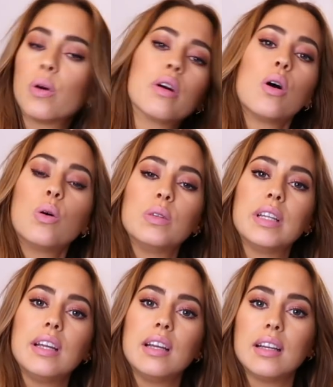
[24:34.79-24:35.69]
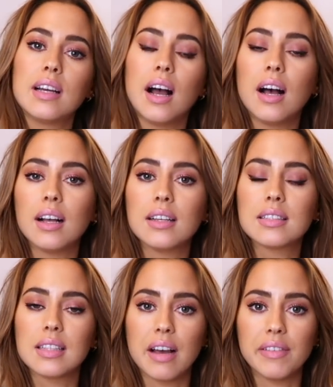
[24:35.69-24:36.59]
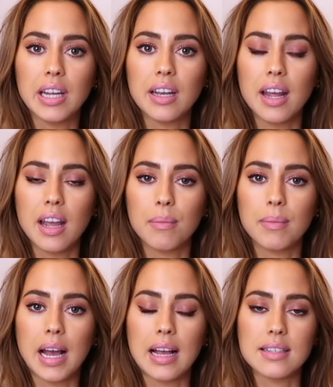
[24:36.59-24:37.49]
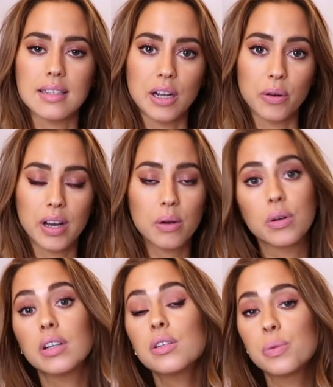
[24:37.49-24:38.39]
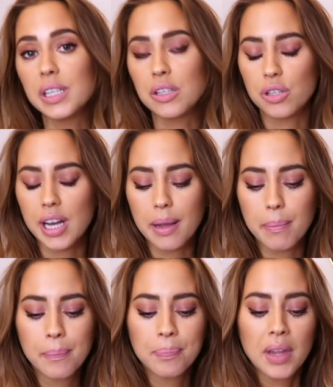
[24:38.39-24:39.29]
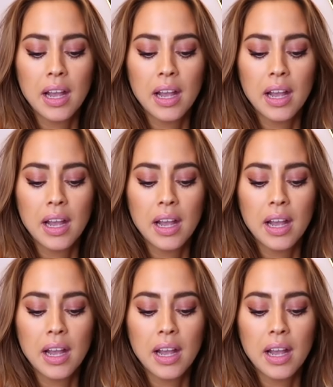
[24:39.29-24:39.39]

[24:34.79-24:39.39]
or only a Slavic name as Nicola, or a Swedish name?